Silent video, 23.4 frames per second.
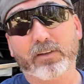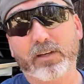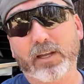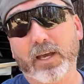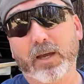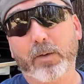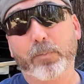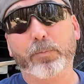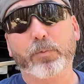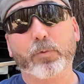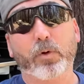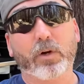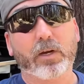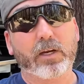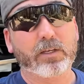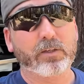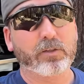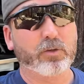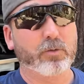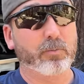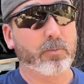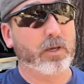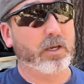to upgrade
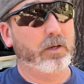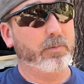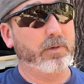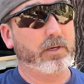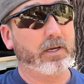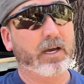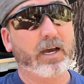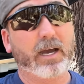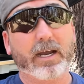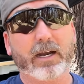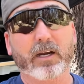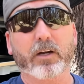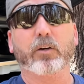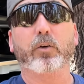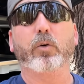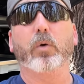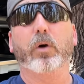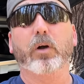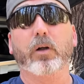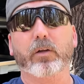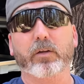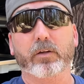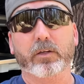to maybe a higher
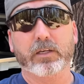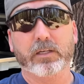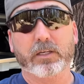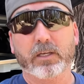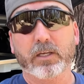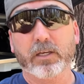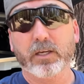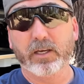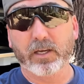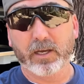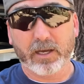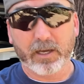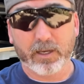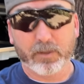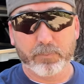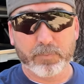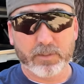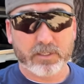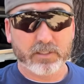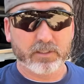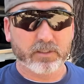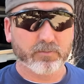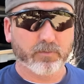quality uh,
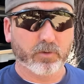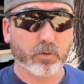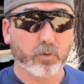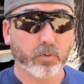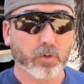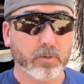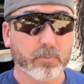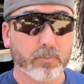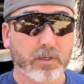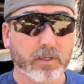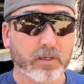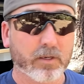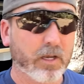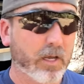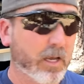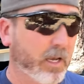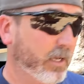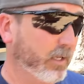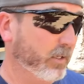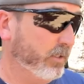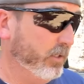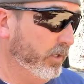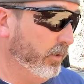piece of equipment.
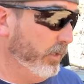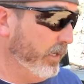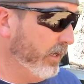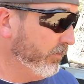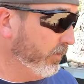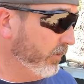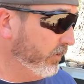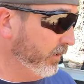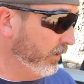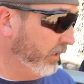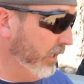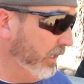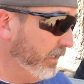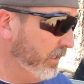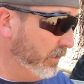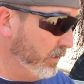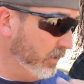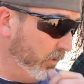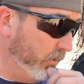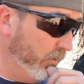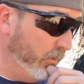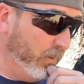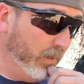So in everything I
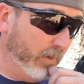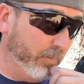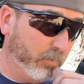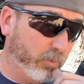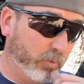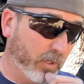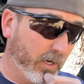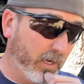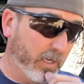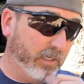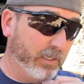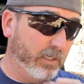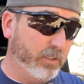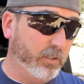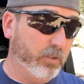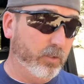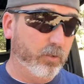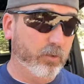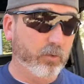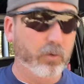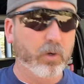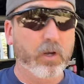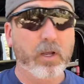do, I'm trying to
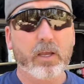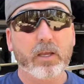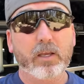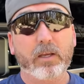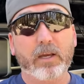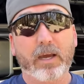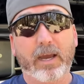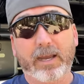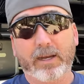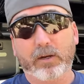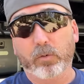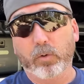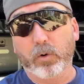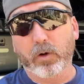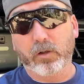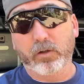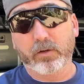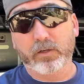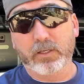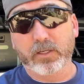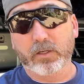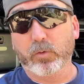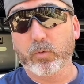do high
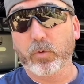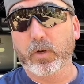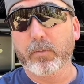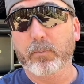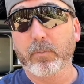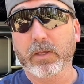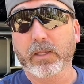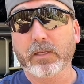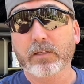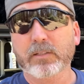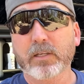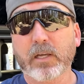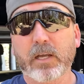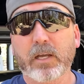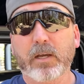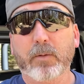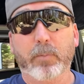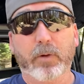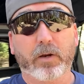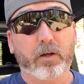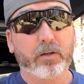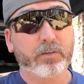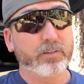quality equipment,
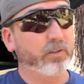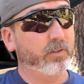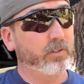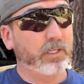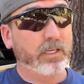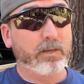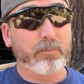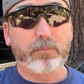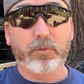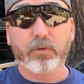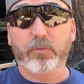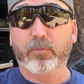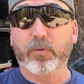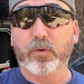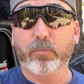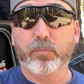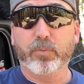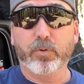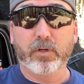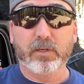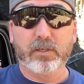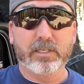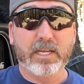but also keep the
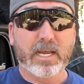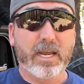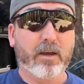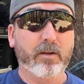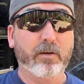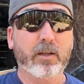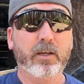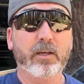footprint down